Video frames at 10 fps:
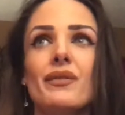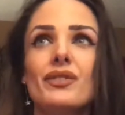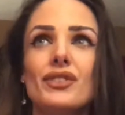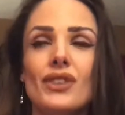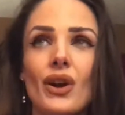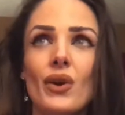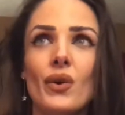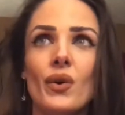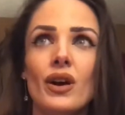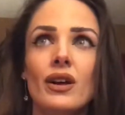
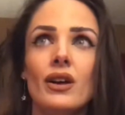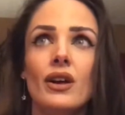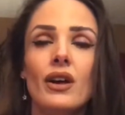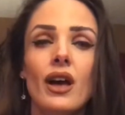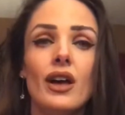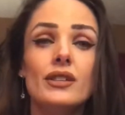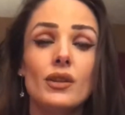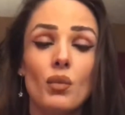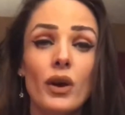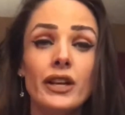So
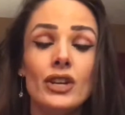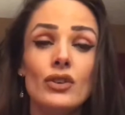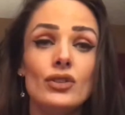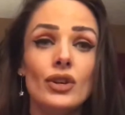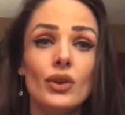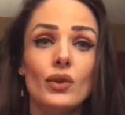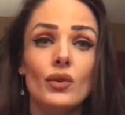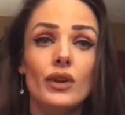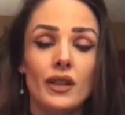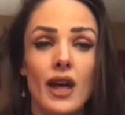what can you
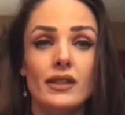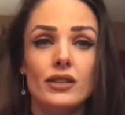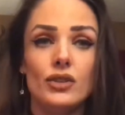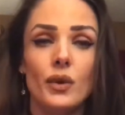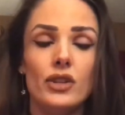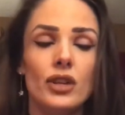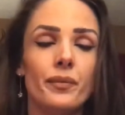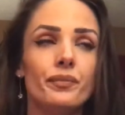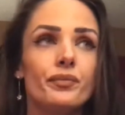do in that situation?